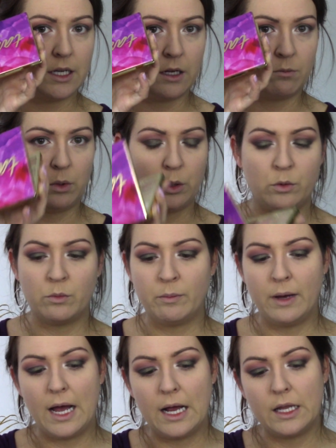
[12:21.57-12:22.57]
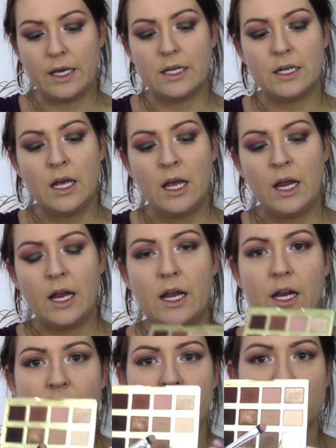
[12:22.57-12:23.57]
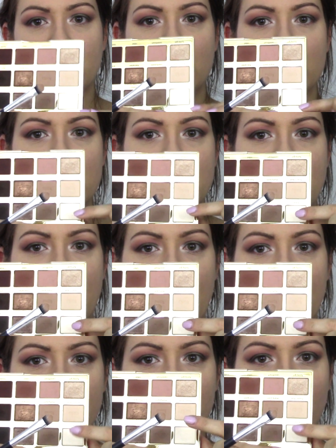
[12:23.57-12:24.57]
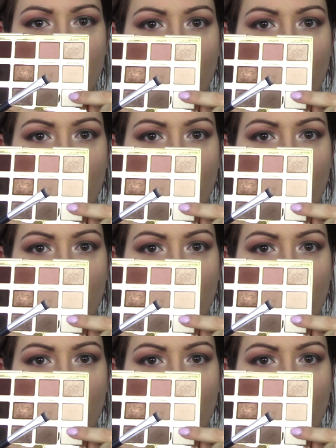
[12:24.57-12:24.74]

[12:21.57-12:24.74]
in Bloom palette, and it's just that